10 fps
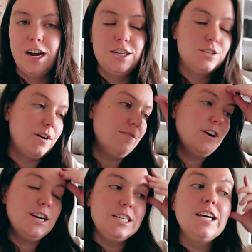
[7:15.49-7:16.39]
I just find
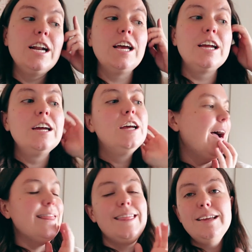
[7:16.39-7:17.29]
very exciting.
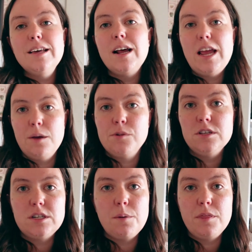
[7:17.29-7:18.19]
I think that I am going to
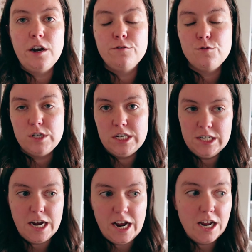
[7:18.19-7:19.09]
stop there for
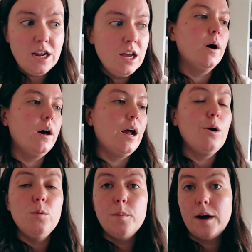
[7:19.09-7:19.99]
today, but I
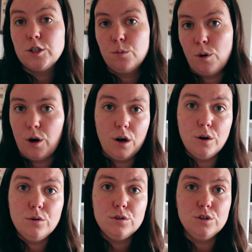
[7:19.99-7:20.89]
will be back
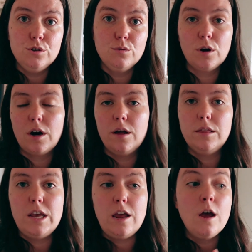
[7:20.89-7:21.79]
tomorrow to work on
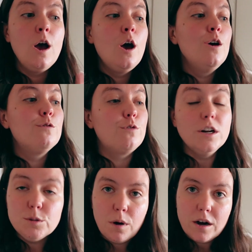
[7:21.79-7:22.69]
the
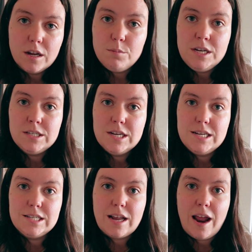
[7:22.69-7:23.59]
front pocket
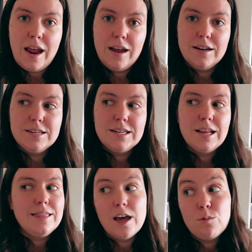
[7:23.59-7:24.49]
pieces, and
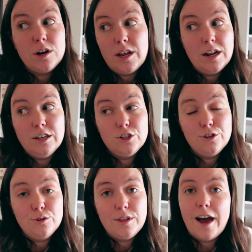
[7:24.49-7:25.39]
then we get
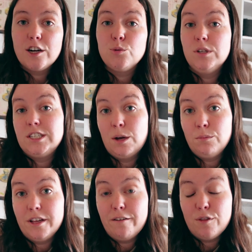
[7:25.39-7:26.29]
into the actual
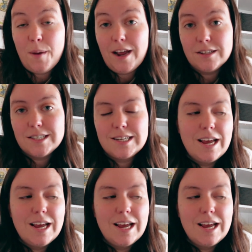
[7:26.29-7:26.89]
assembly of the pants.